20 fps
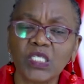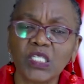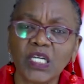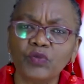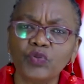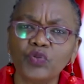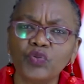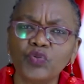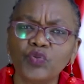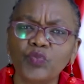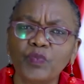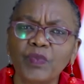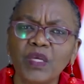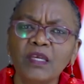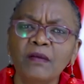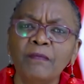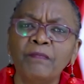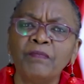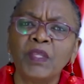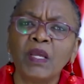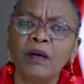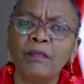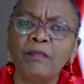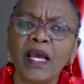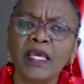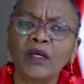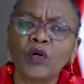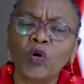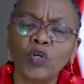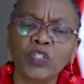out to me.
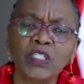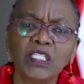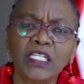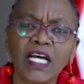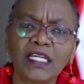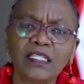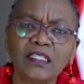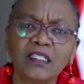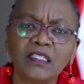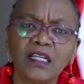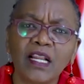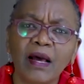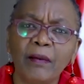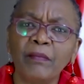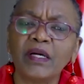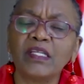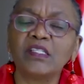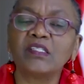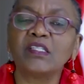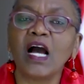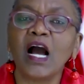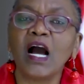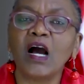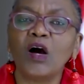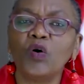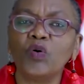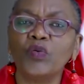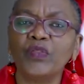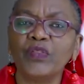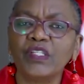My contact numbers
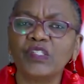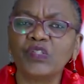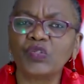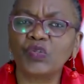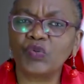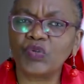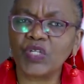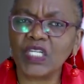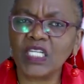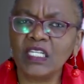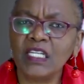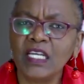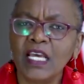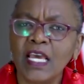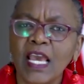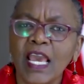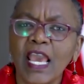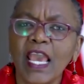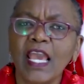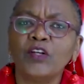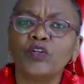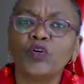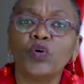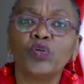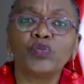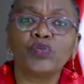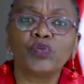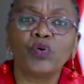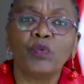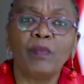are on the screen, and
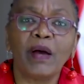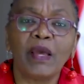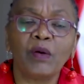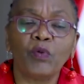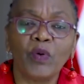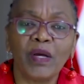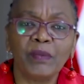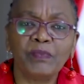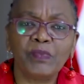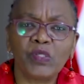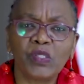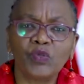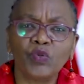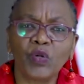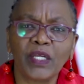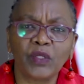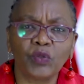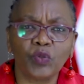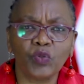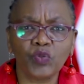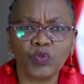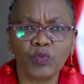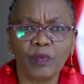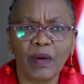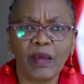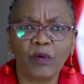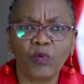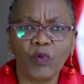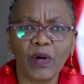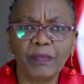also my you can go to
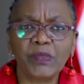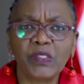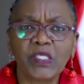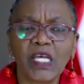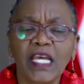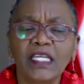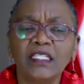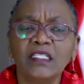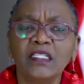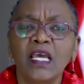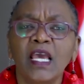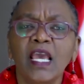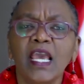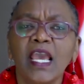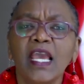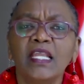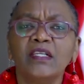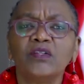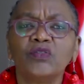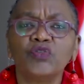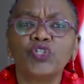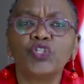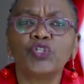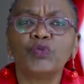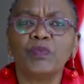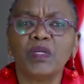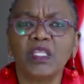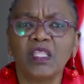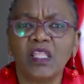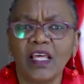my website and
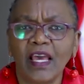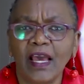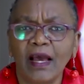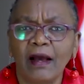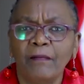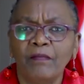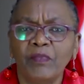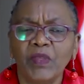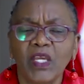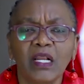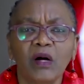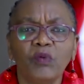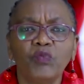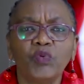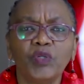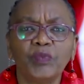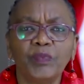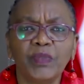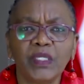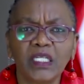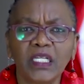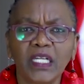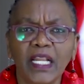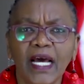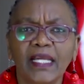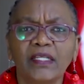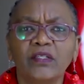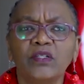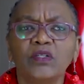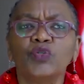reach me there, and I would be
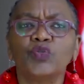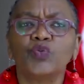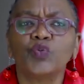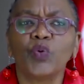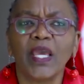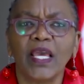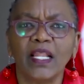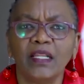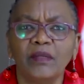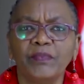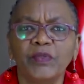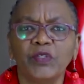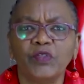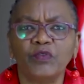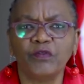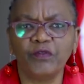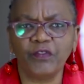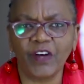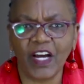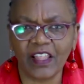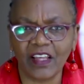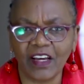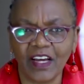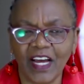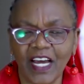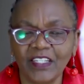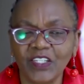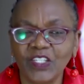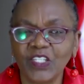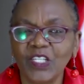glad to help you further.
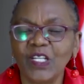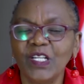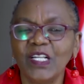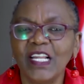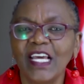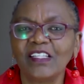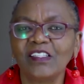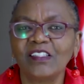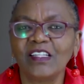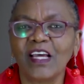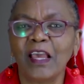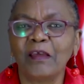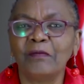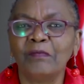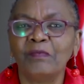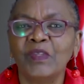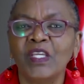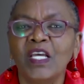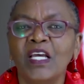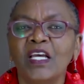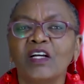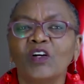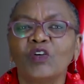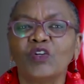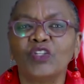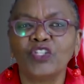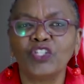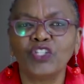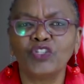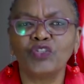Until next time,
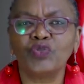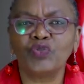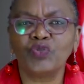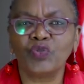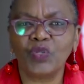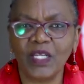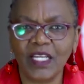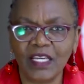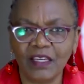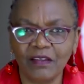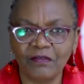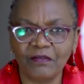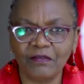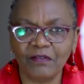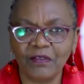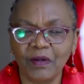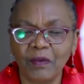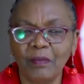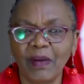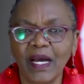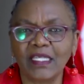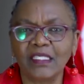continue to live by